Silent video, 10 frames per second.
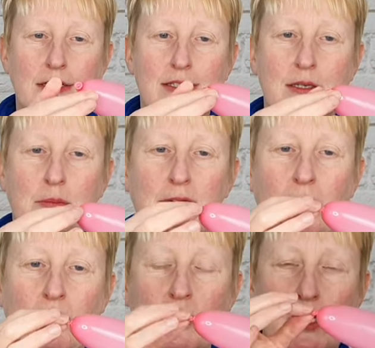So be
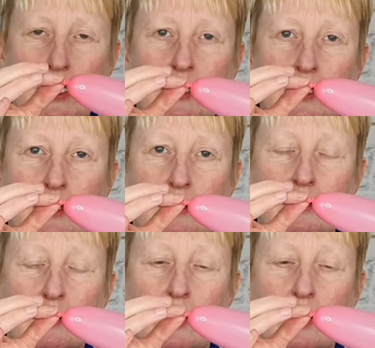very gentle